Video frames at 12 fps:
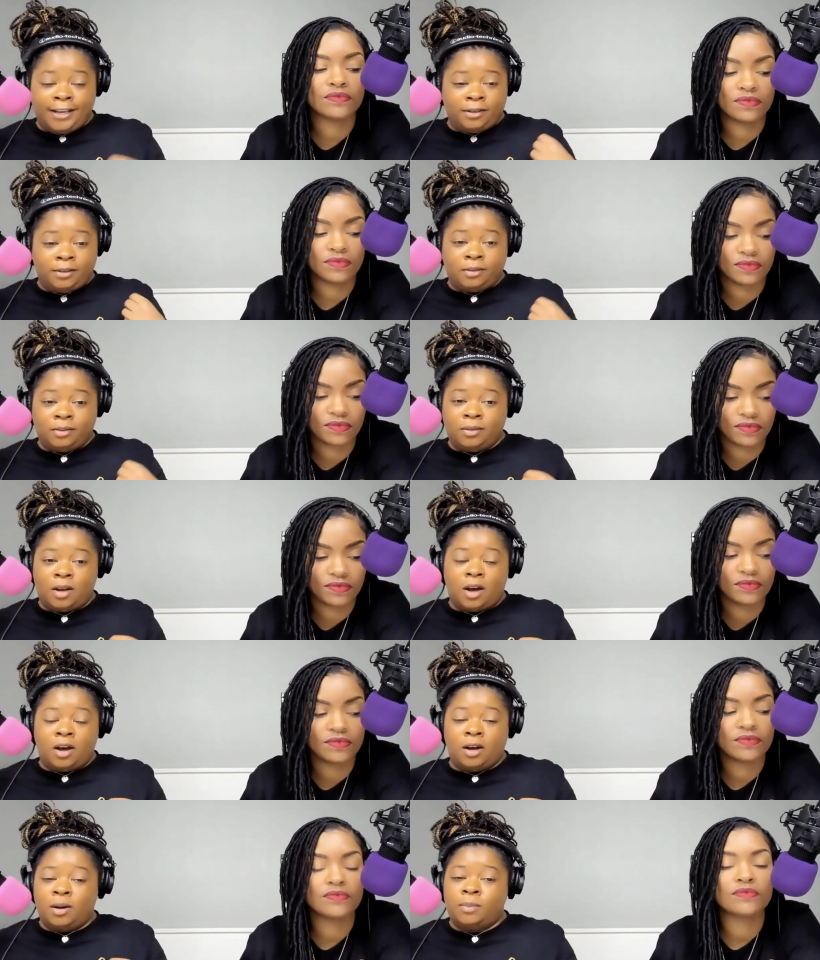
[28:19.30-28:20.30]
Speaker 1: it
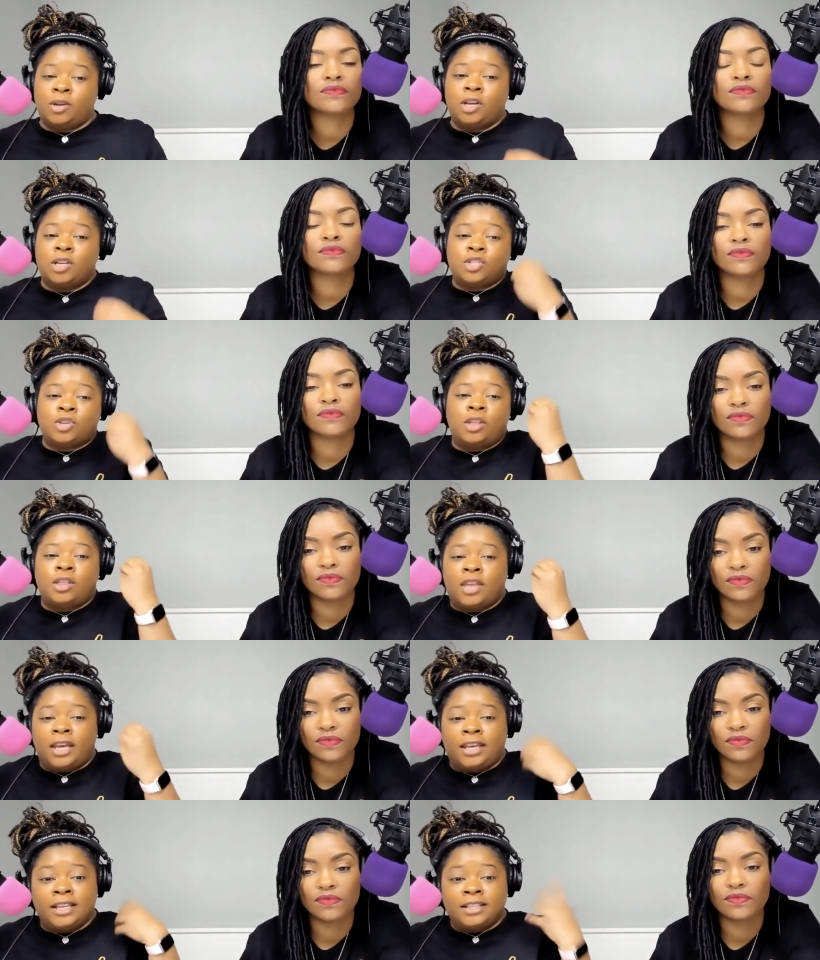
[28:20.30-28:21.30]
so that
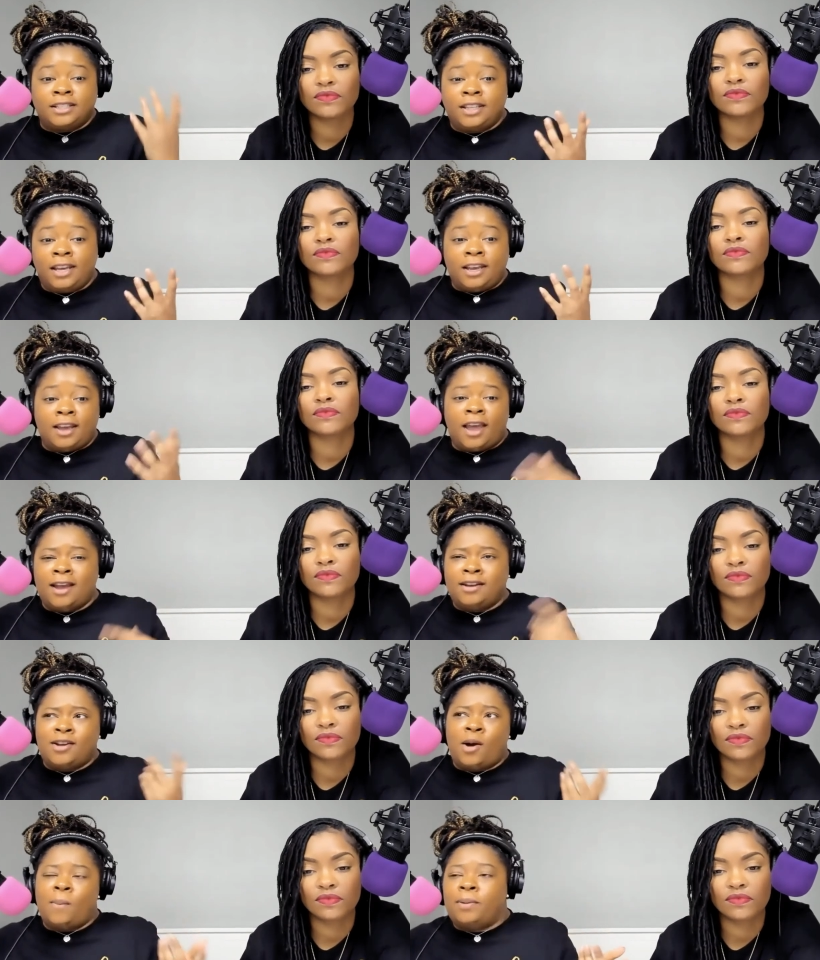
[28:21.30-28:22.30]
they can see. And
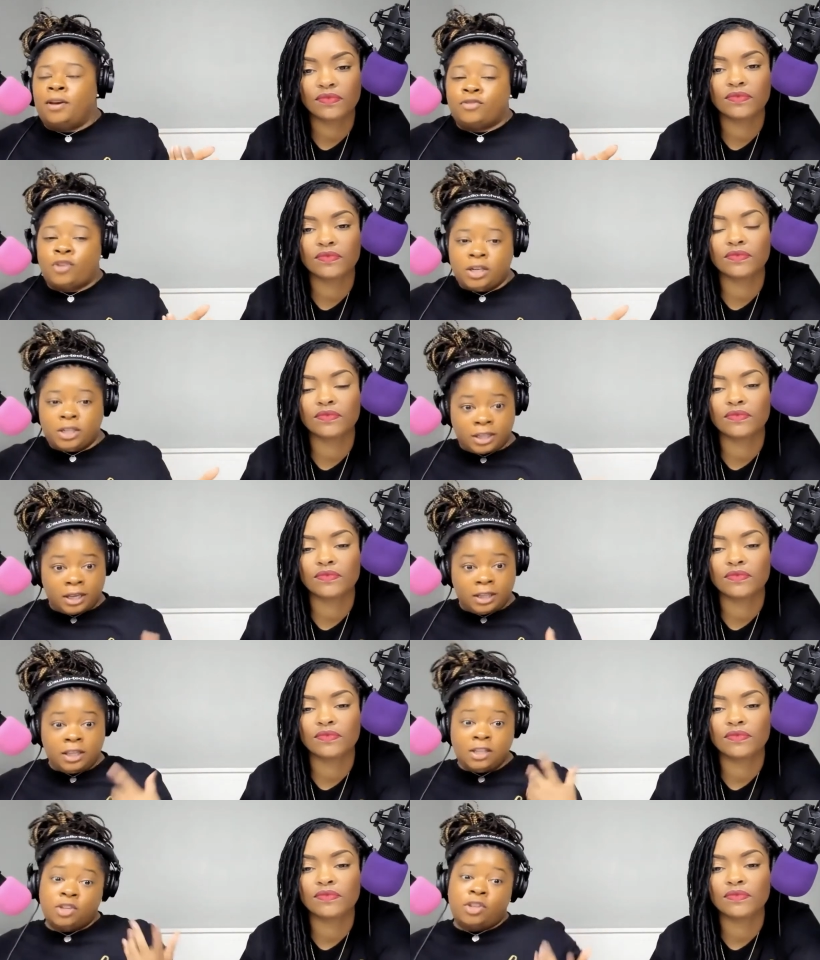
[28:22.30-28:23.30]
don't be afraid to say,
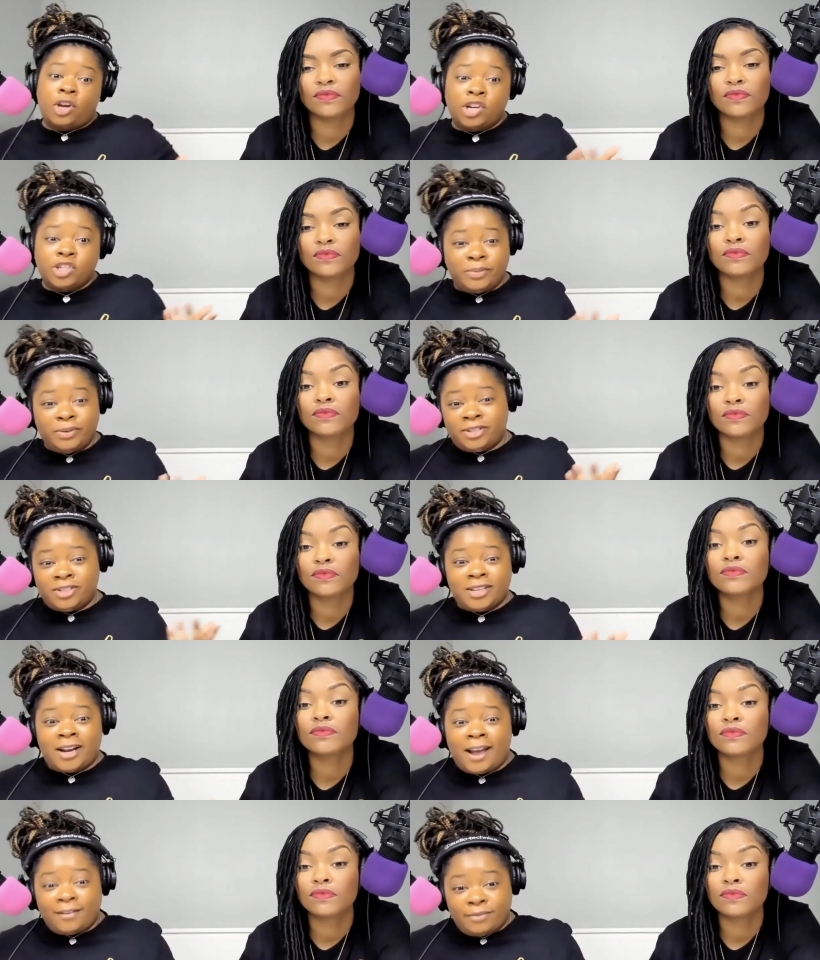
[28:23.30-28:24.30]
these are the contributions
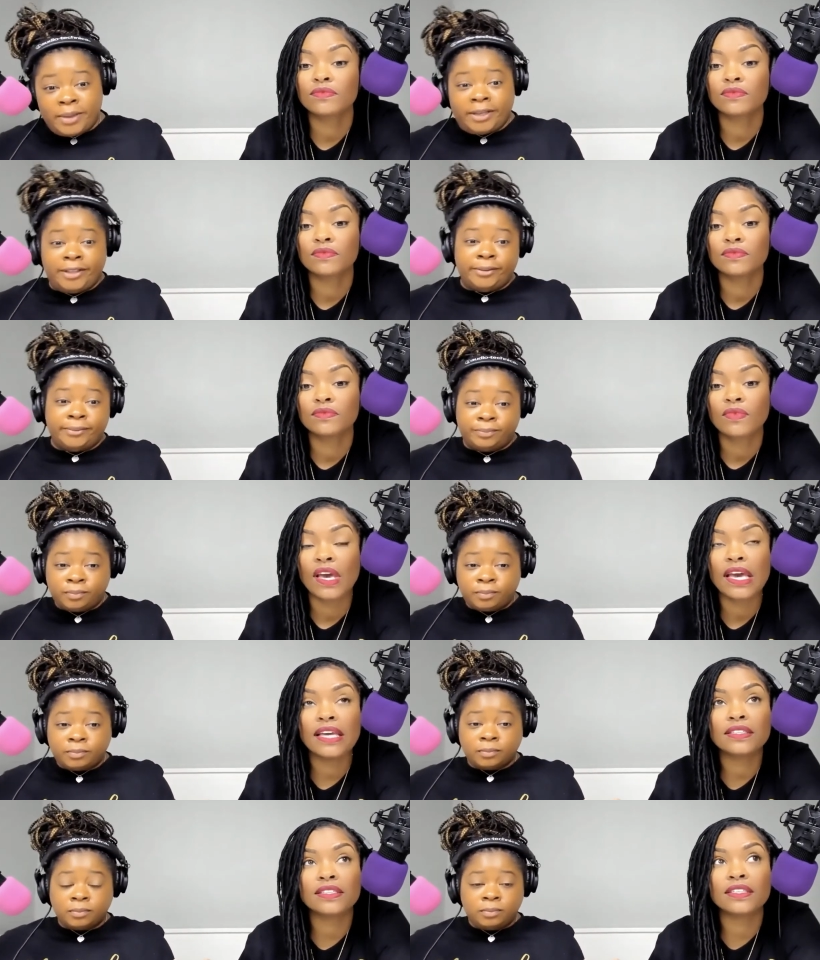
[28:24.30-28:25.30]
that I've made.
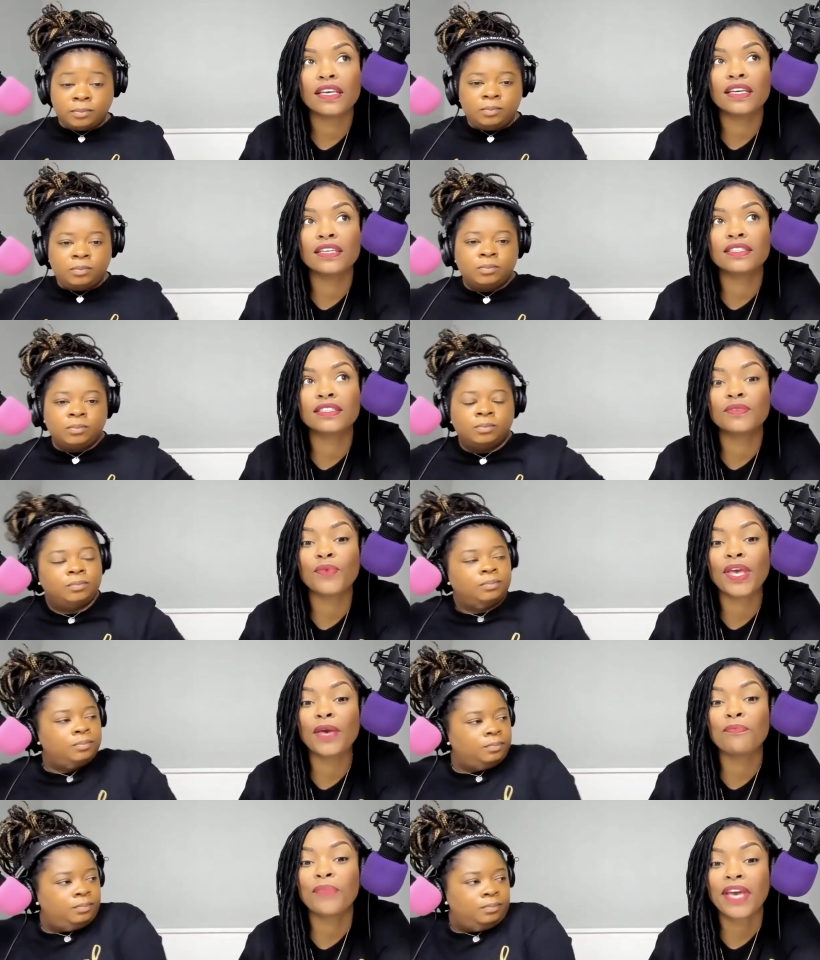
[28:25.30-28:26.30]
Speaker 2: It's
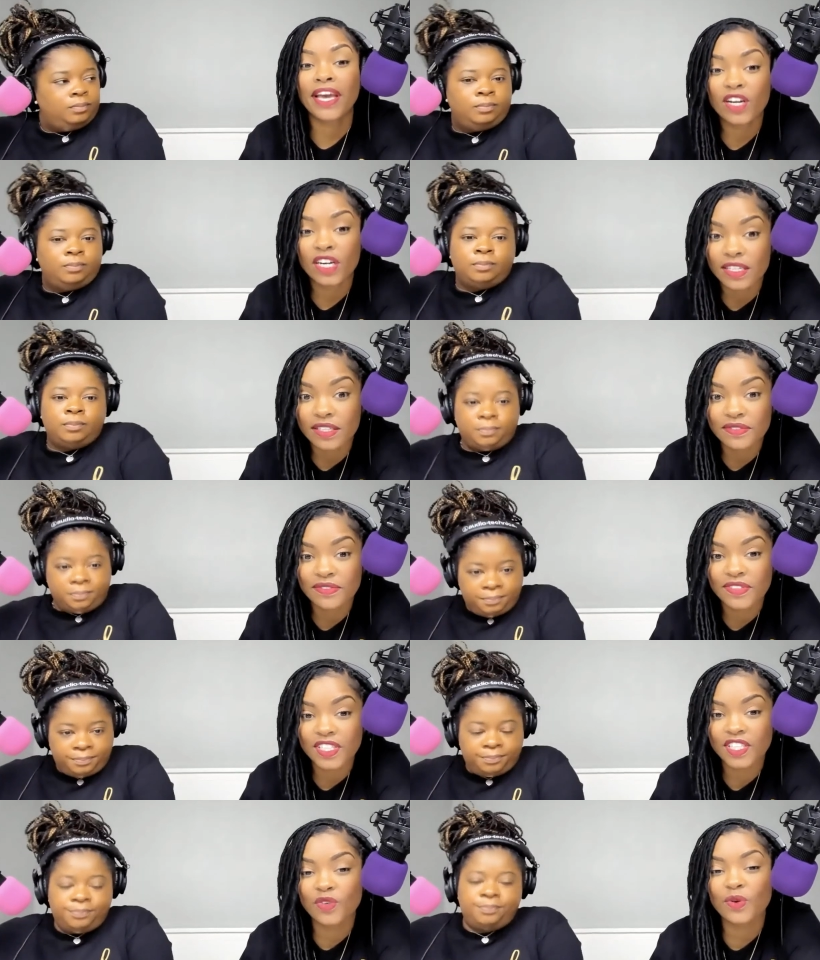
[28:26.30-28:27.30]
imperative.
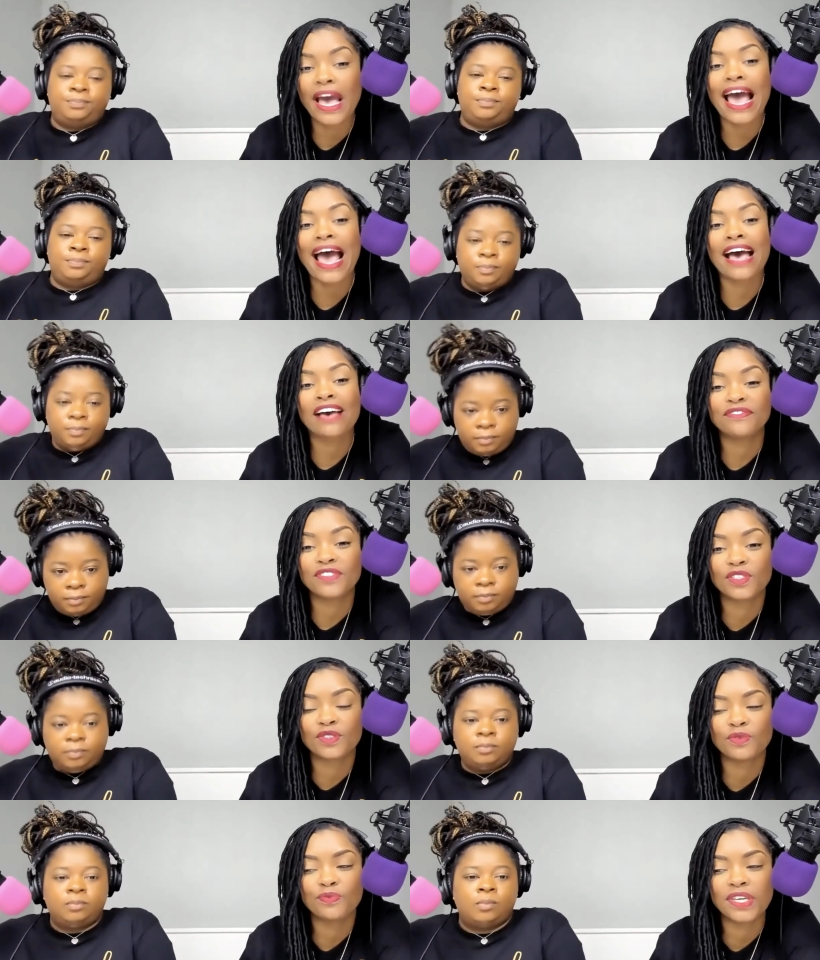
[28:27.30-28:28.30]
You have
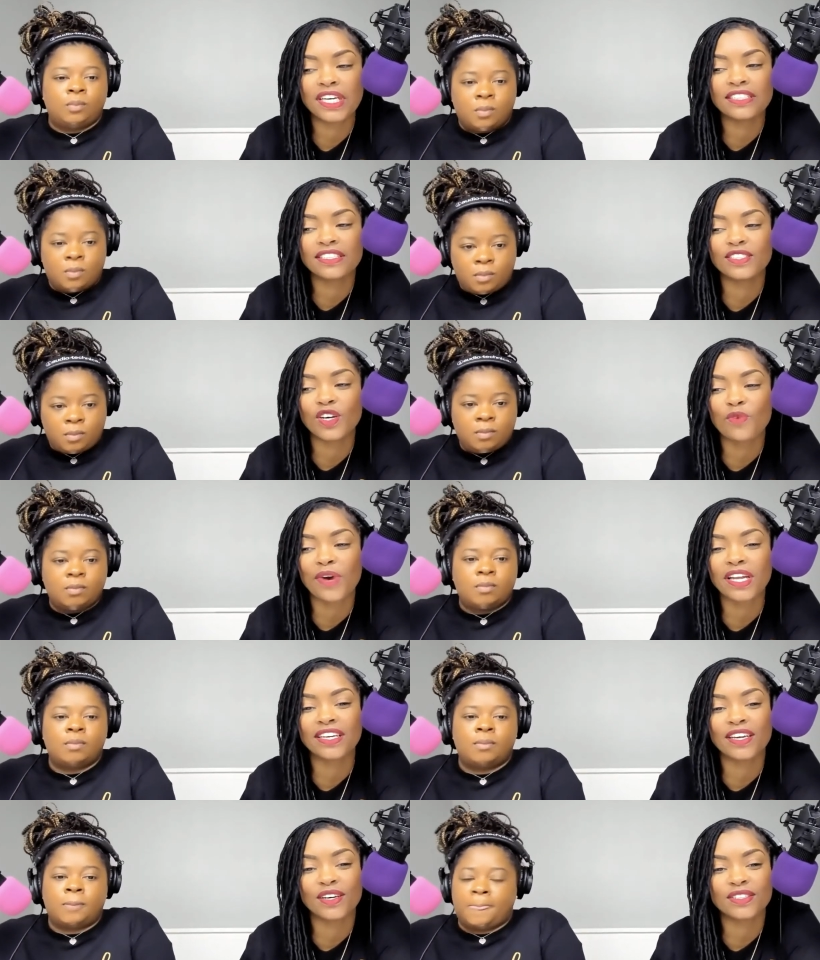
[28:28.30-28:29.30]
to, because
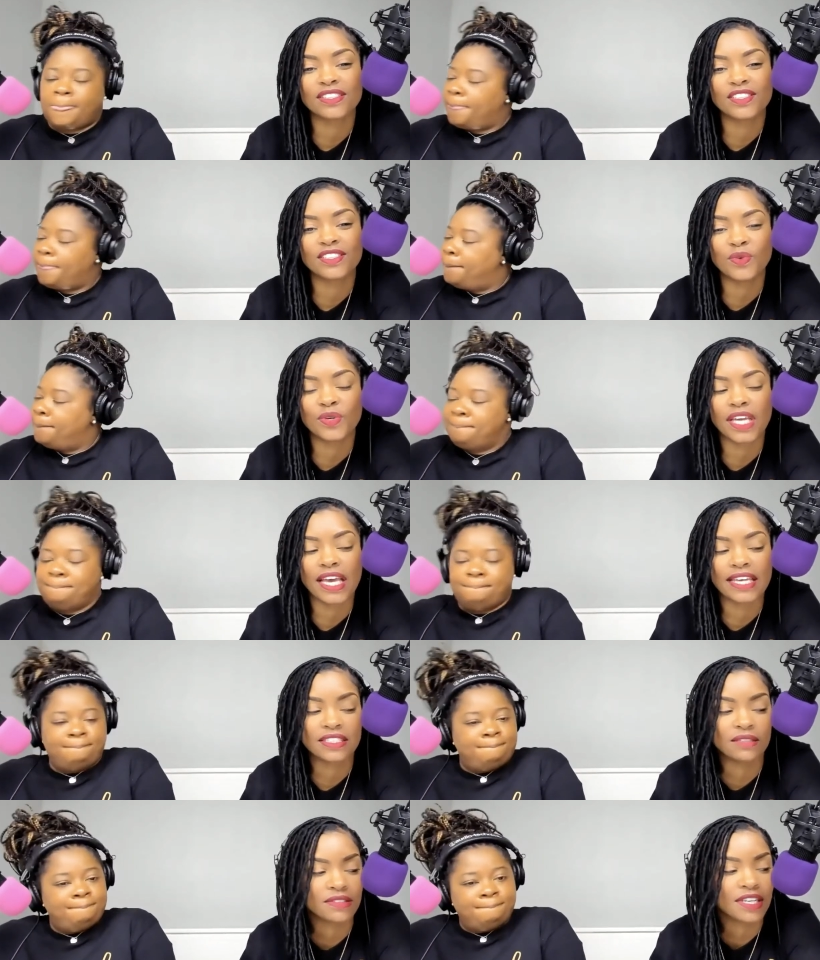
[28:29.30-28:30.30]
nobody else is doing it. And
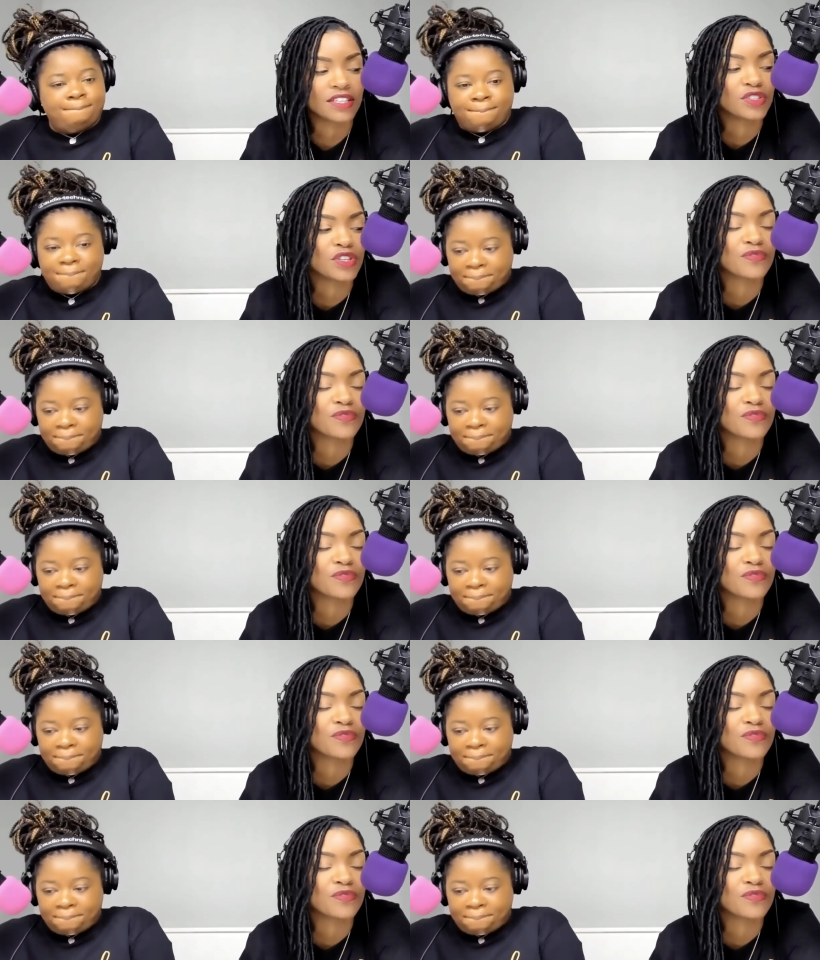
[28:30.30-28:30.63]
sometimes you can